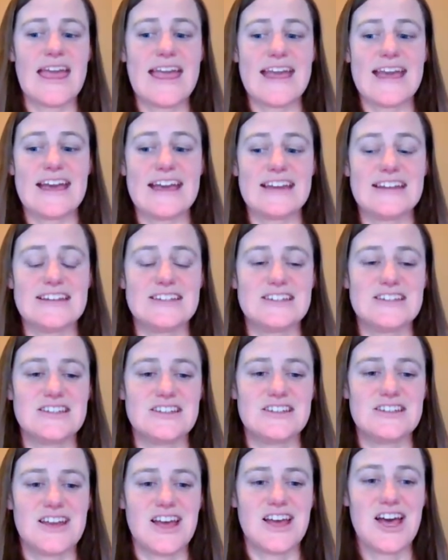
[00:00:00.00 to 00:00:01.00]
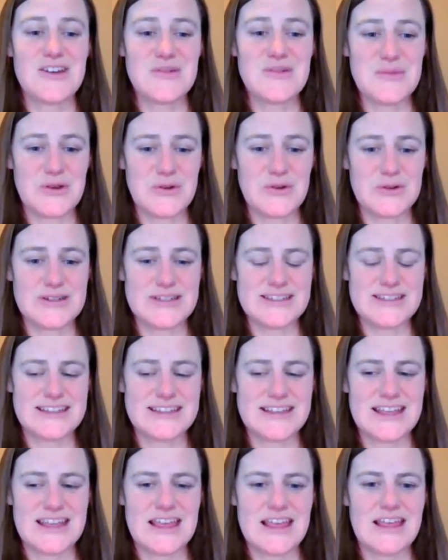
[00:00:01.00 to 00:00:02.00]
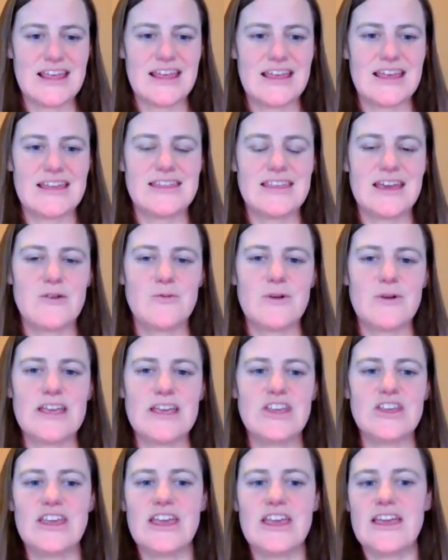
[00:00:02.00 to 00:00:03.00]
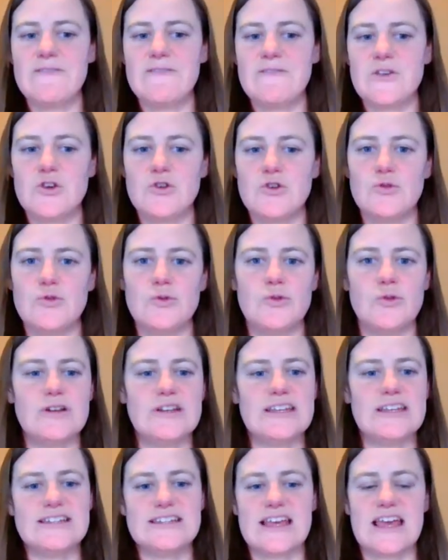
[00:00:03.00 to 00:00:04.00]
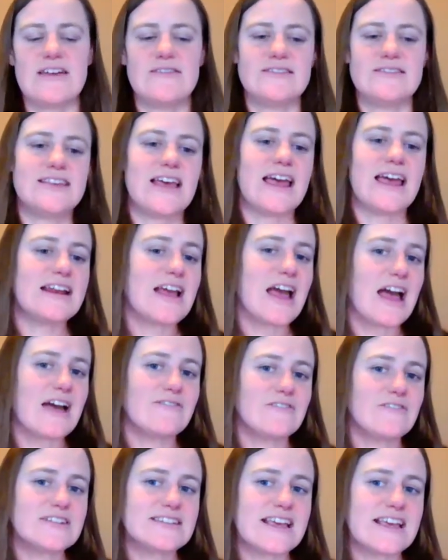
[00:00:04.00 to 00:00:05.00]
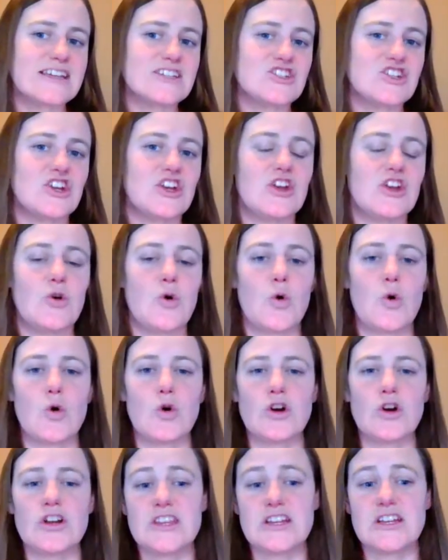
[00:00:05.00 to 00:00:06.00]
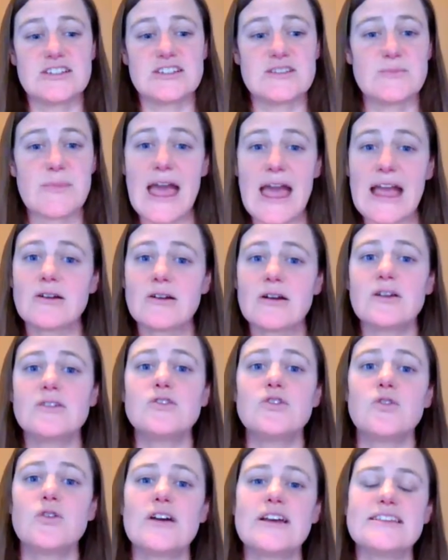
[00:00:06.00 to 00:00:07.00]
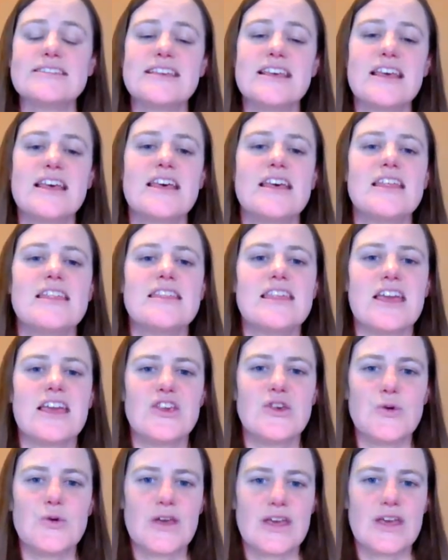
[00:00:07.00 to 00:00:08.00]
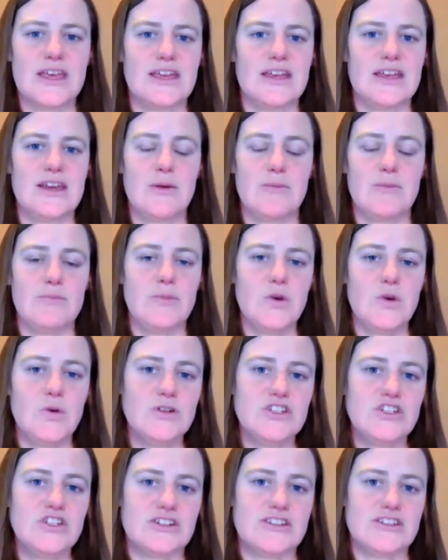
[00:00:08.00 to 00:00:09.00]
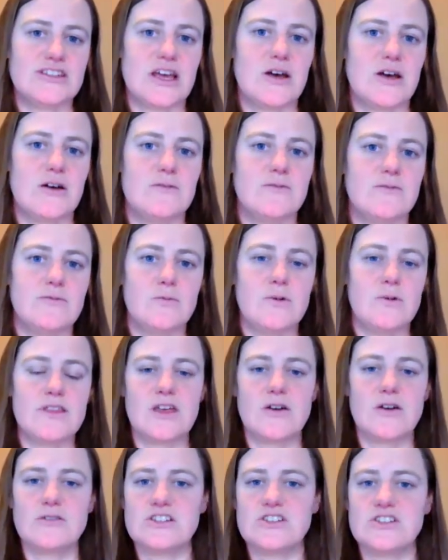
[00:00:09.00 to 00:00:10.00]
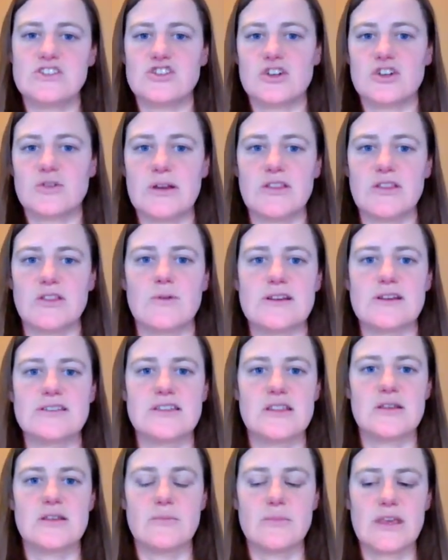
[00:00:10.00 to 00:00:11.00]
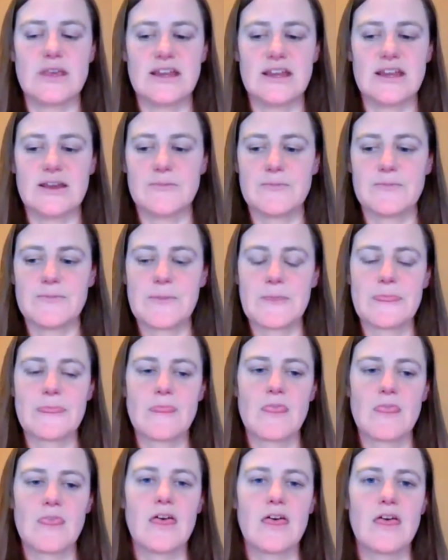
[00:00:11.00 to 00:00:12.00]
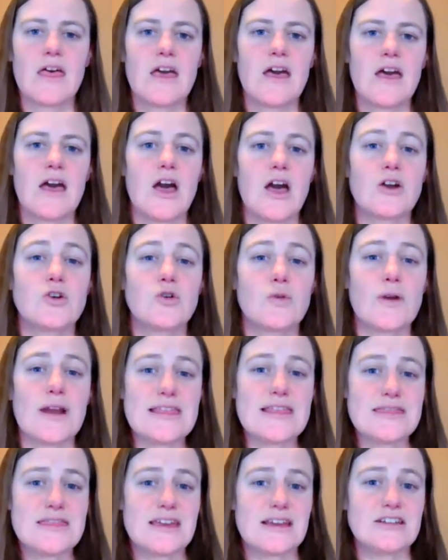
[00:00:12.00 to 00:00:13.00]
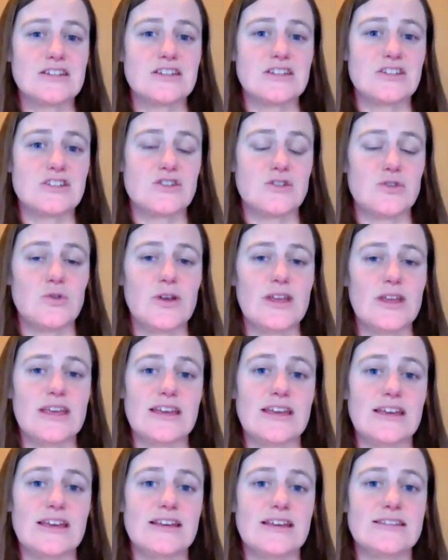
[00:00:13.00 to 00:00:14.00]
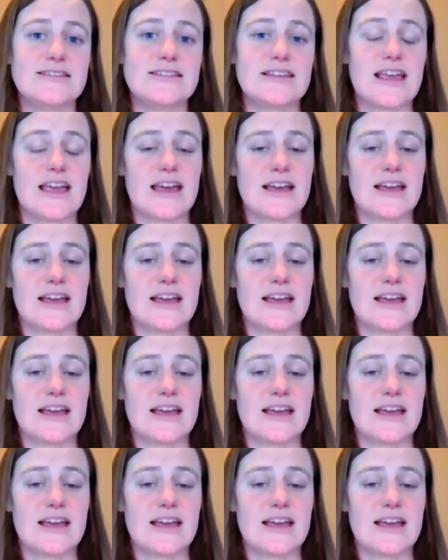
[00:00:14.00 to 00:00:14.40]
and unmute. And that way, if you need to have a side conversation or there's background noise, that you can mute yourself without disturbing the rest of the meeting. A great thing to do is,